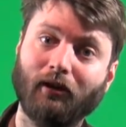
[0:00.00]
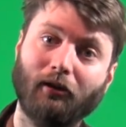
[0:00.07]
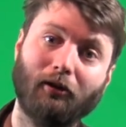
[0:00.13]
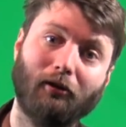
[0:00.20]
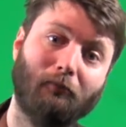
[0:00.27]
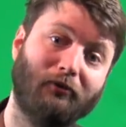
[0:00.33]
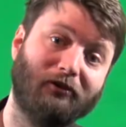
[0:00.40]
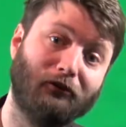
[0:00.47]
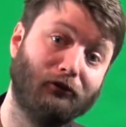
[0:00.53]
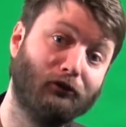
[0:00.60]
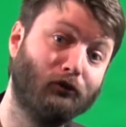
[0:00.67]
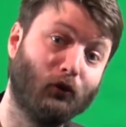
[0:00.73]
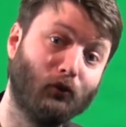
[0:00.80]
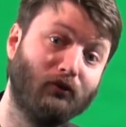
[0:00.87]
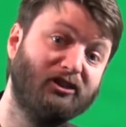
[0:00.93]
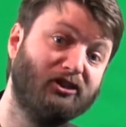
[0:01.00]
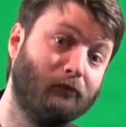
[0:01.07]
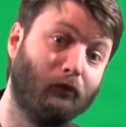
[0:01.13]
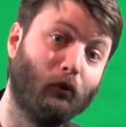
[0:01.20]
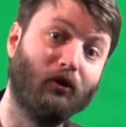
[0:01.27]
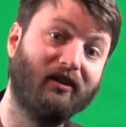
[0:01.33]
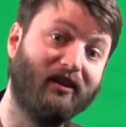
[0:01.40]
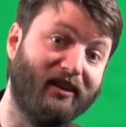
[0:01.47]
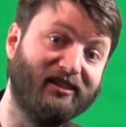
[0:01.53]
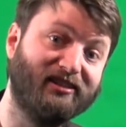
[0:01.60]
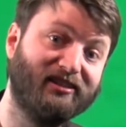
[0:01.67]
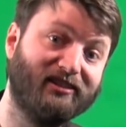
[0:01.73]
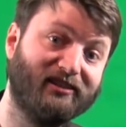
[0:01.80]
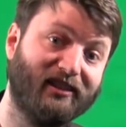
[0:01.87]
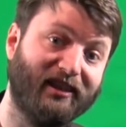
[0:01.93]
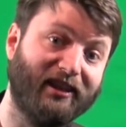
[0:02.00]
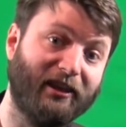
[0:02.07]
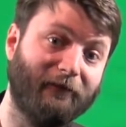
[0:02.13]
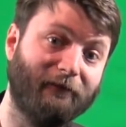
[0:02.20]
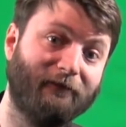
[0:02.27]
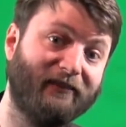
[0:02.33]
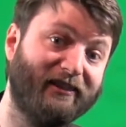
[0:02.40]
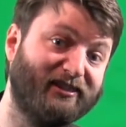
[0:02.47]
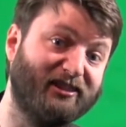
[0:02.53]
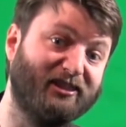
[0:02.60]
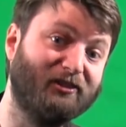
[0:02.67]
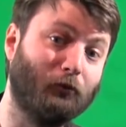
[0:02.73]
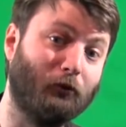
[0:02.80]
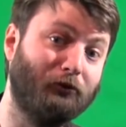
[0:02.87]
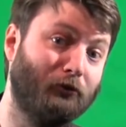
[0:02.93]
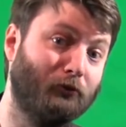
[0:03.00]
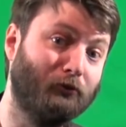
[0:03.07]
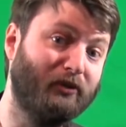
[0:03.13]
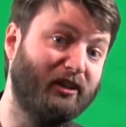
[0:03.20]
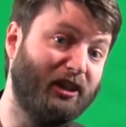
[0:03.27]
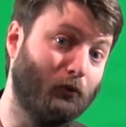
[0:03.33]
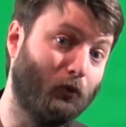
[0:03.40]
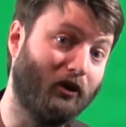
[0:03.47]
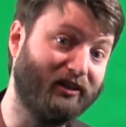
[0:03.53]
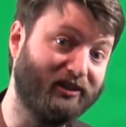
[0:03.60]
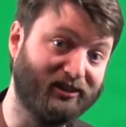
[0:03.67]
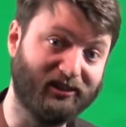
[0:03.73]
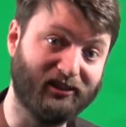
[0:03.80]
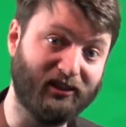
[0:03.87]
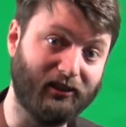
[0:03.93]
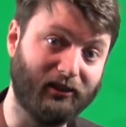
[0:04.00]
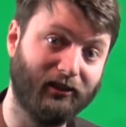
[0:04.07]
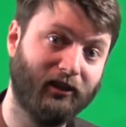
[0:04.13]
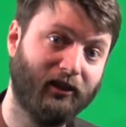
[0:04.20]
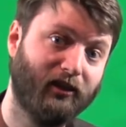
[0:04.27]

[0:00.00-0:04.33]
but you should only support this if this is what you really want to see.